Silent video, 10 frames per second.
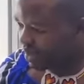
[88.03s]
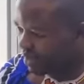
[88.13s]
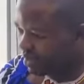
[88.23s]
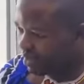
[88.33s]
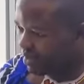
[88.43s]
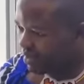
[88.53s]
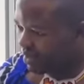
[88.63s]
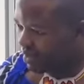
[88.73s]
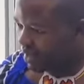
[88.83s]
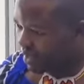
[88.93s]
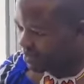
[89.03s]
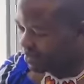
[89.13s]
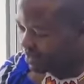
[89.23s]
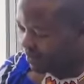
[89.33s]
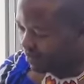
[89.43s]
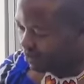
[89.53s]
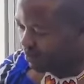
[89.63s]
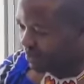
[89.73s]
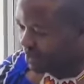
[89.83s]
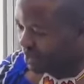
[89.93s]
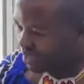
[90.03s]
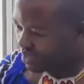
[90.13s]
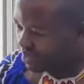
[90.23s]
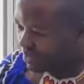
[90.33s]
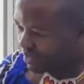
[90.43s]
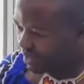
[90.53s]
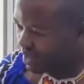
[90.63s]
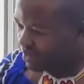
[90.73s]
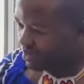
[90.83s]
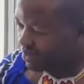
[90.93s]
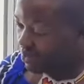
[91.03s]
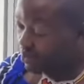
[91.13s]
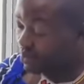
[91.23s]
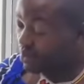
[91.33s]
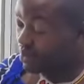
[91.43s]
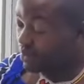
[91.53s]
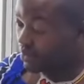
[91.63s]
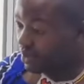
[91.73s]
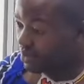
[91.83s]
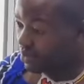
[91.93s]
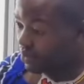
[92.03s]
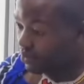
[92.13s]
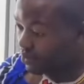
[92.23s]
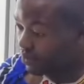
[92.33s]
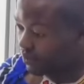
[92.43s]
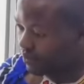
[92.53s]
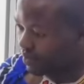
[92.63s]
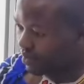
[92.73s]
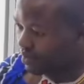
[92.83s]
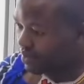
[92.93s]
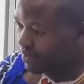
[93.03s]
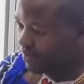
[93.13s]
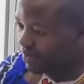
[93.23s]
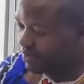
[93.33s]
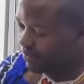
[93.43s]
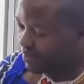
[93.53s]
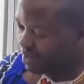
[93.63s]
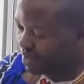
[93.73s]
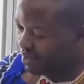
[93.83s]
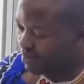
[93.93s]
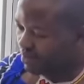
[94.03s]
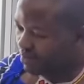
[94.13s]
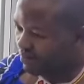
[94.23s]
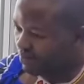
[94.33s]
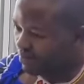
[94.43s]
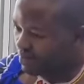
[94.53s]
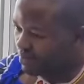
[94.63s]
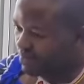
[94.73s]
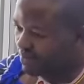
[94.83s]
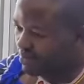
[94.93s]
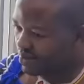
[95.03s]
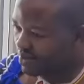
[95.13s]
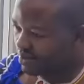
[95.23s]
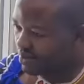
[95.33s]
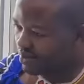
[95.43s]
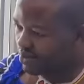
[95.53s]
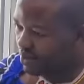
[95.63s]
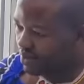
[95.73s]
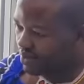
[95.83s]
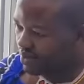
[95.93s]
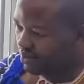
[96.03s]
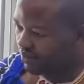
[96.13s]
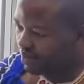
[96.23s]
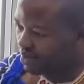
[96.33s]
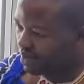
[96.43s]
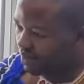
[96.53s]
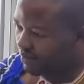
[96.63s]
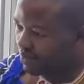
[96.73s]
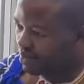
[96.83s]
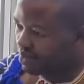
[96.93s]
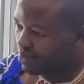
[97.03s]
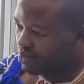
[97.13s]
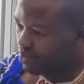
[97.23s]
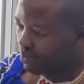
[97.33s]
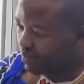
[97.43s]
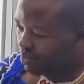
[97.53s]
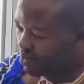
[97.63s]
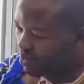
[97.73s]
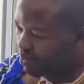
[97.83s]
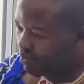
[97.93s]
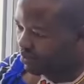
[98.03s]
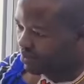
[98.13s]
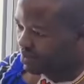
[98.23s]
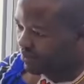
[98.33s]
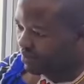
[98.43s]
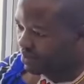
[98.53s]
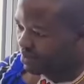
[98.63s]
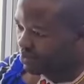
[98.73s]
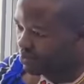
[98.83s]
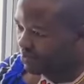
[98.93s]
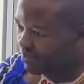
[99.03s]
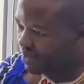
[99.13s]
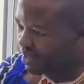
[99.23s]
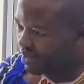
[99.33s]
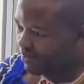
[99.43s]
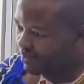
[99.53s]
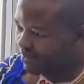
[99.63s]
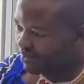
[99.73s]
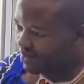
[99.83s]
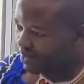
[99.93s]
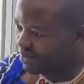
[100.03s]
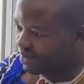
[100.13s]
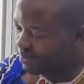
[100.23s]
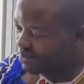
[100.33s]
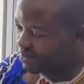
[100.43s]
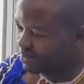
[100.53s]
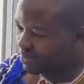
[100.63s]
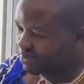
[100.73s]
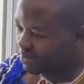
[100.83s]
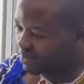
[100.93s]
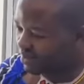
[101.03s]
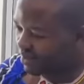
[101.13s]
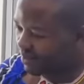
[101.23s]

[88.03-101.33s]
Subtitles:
back and develop the country. As the situation stands, Lulu, it is very difficult for these sources who are in South Africa to go back home, because even the issues of salaries, that country is